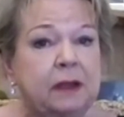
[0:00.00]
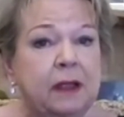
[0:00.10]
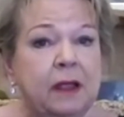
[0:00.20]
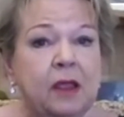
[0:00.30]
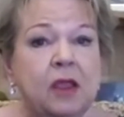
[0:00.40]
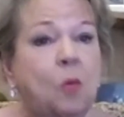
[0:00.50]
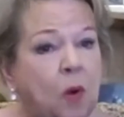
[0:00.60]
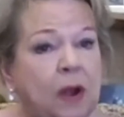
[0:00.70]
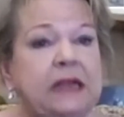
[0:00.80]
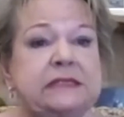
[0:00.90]
What
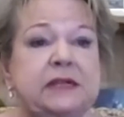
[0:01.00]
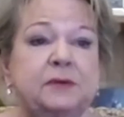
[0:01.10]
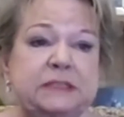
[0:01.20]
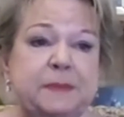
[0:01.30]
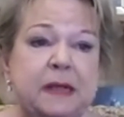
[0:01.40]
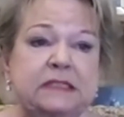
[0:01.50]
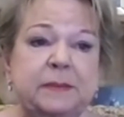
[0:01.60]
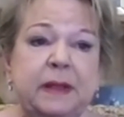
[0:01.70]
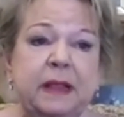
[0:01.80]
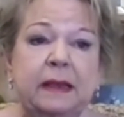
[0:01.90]
is their
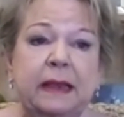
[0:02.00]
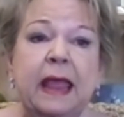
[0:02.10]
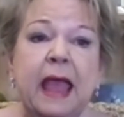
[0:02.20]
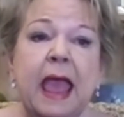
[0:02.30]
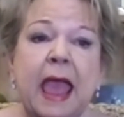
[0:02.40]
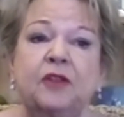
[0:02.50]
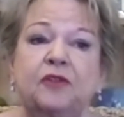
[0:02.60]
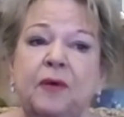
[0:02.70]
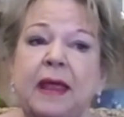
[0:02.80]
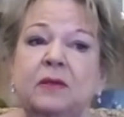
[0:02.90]
responsibility? And
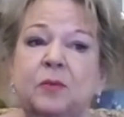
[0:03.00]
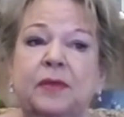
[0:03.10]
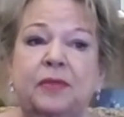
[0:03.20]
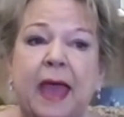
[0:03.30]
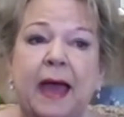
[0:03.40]
train them with that.